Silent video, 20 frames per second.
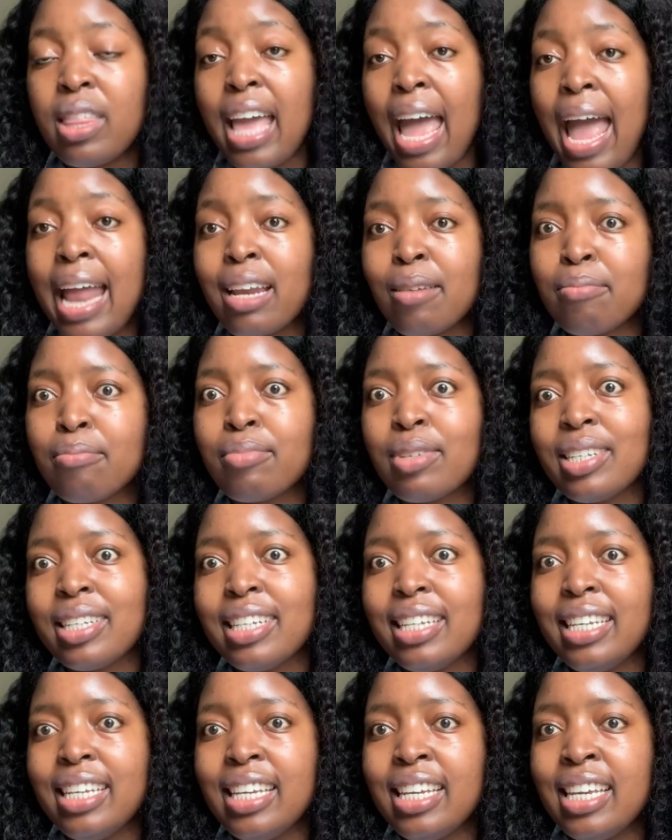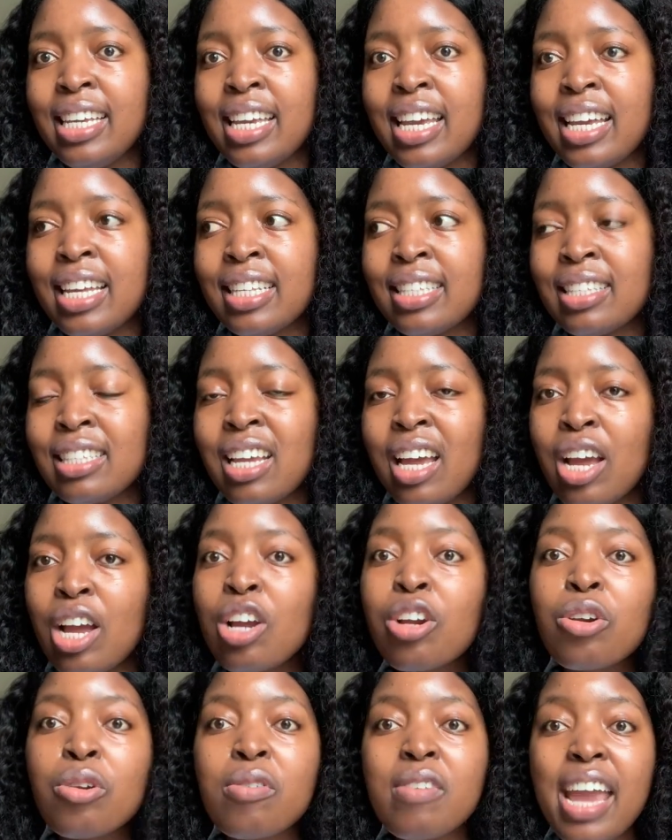Adam, but he is
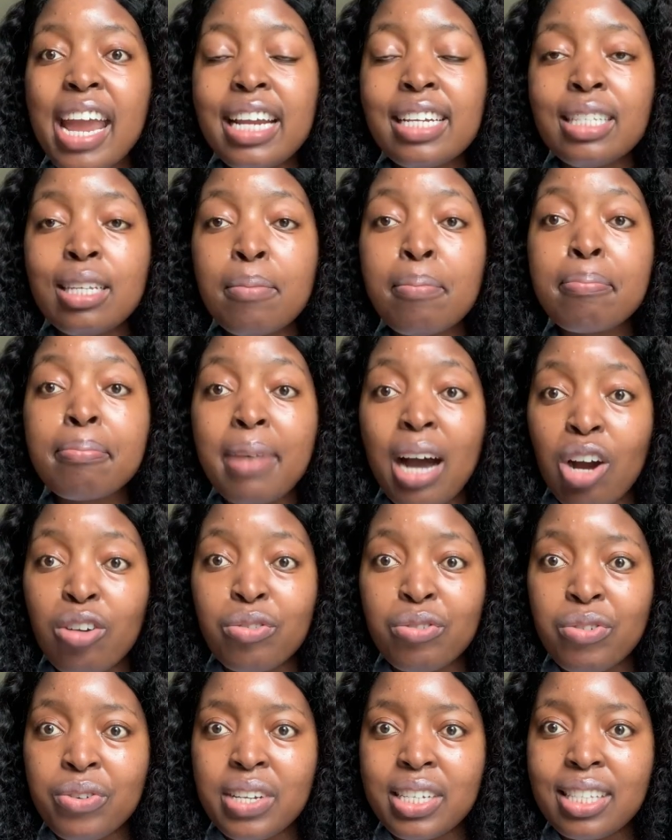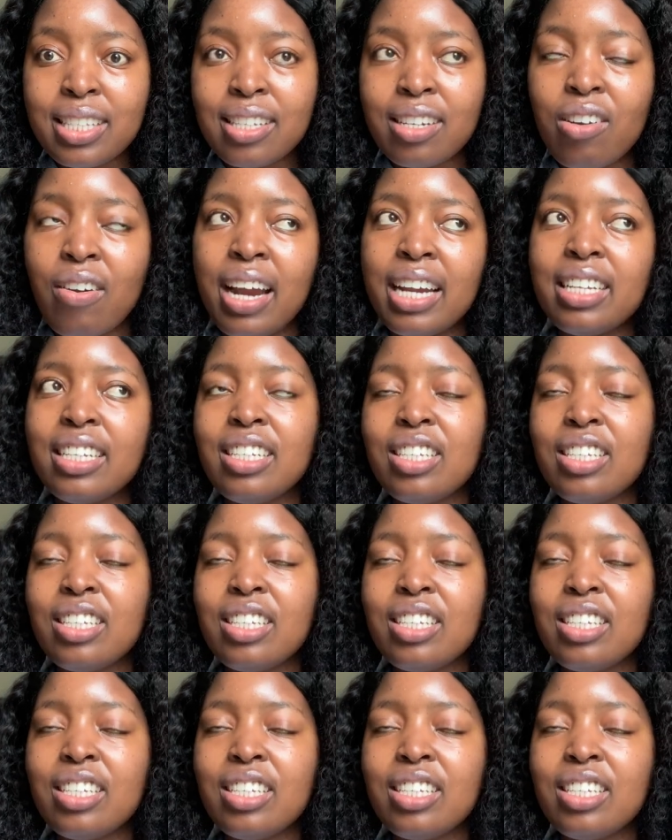creating boundaries, right?